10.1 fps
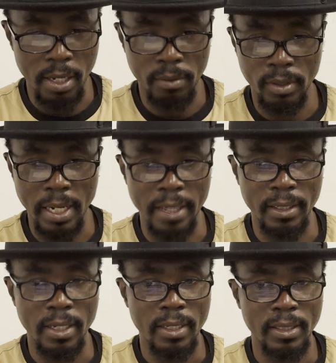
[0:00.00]

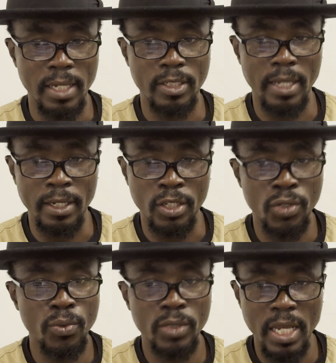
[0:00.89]
like there is a
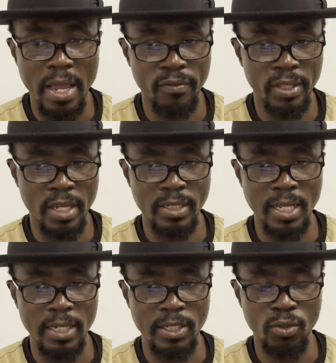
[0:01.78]
huge evidence
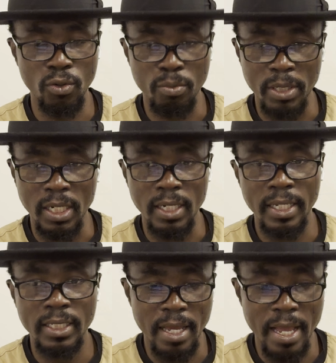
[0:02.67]
that is going to be
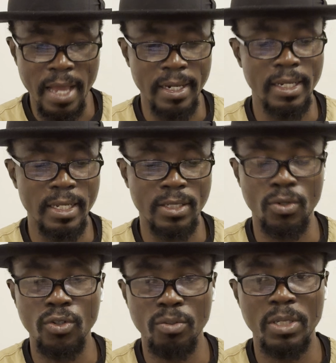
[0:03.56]
leaked, and it's
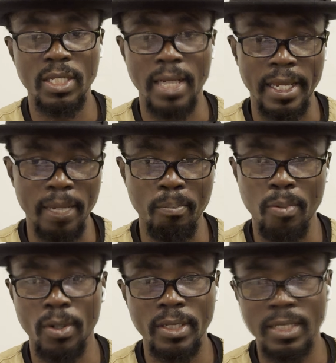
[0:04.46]
going to be like a
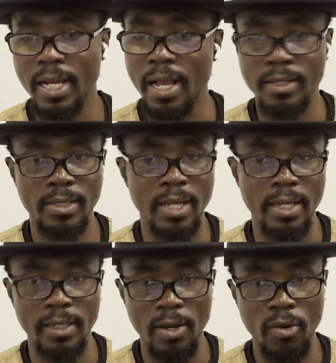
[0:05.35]
political
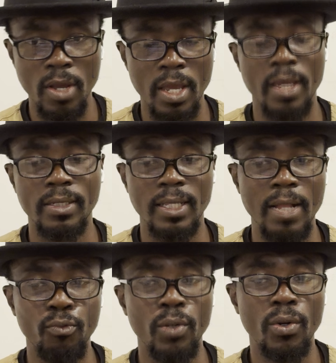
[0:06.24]
scandal. It's
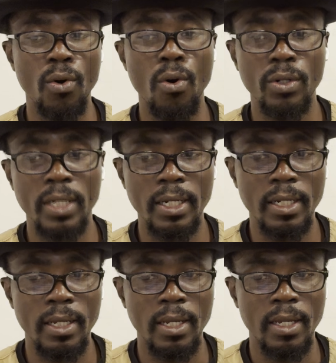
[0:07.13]
like recorded,
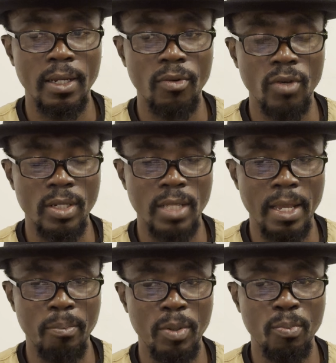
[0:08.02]
it's
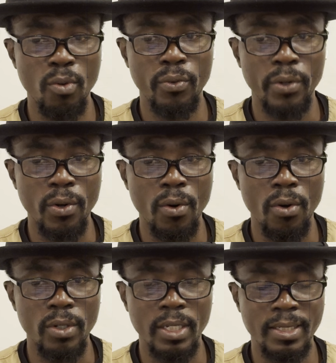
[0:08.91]
like people
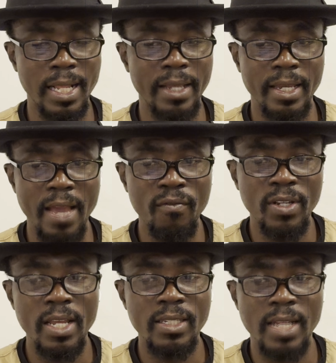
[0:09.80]
record, it's like
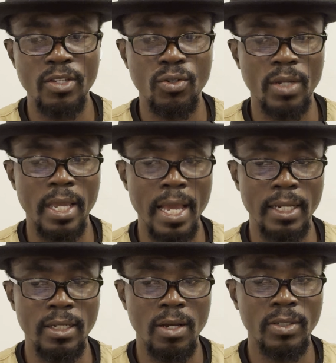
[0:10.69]
evidence that you
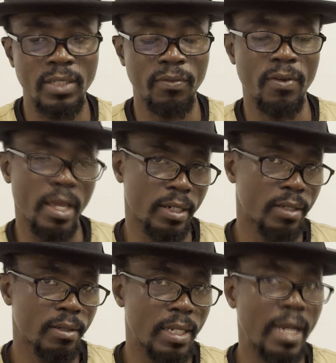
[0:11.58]
cannot defend.
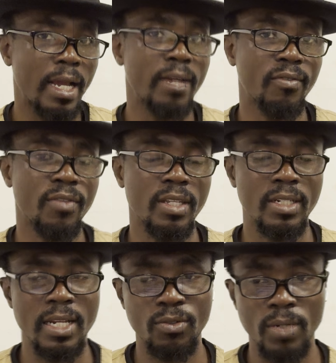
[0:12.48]
That kind of thing,
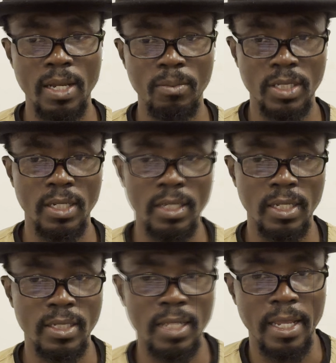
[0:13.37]
that is what I'm seeing.
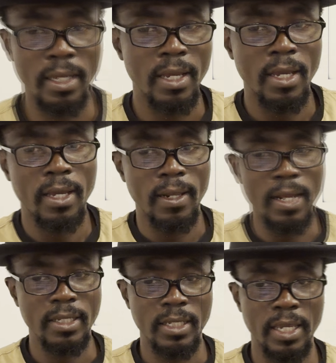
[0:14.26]
It's like,
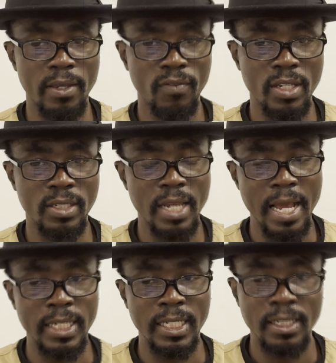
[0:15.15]
let's say if they said
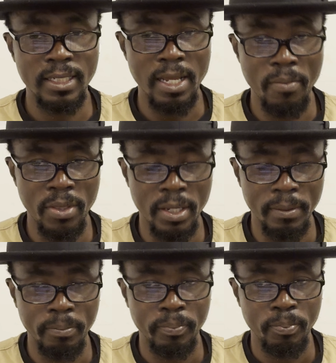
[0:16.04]
I did
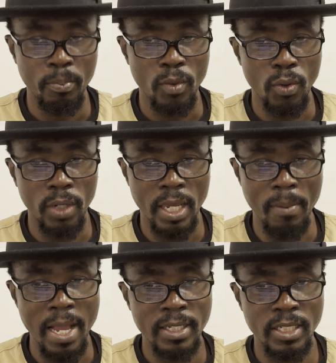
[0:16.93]
something, okay, I'm
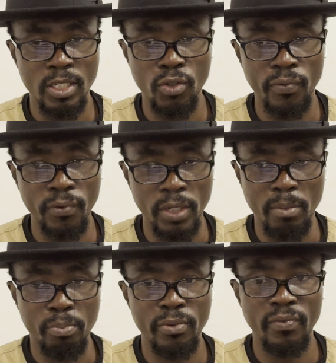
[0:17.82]
asking you for the
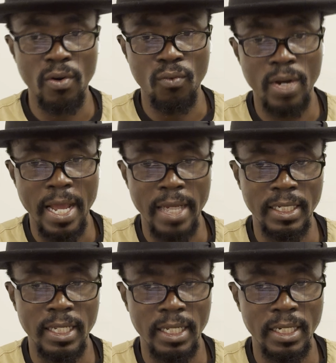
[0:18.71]
proof of what I
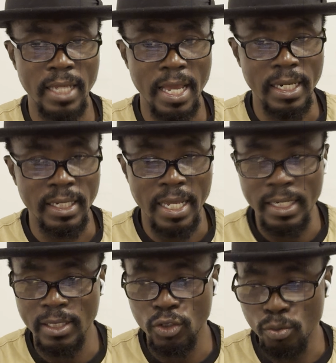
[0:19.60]
did, and then
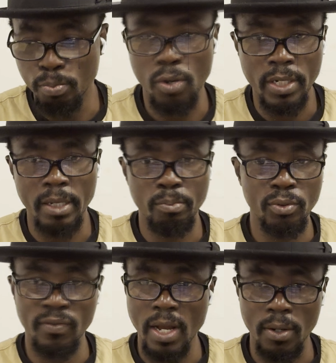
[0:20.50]
you brought the
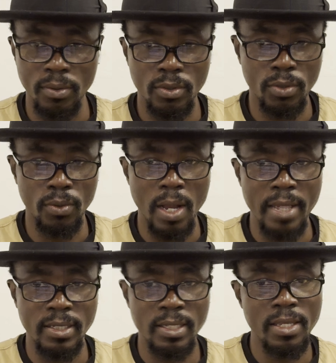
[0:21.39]
proof out. So I
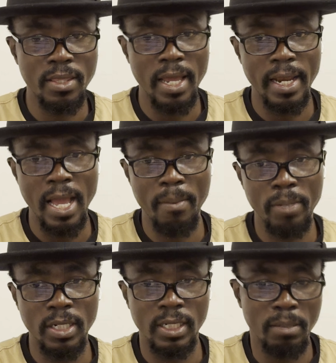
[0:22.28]
see that
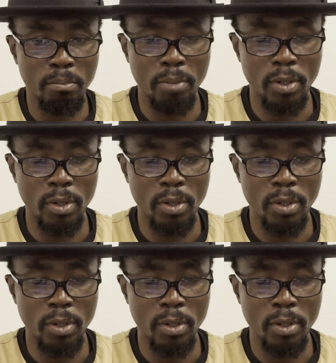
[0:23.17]
happening in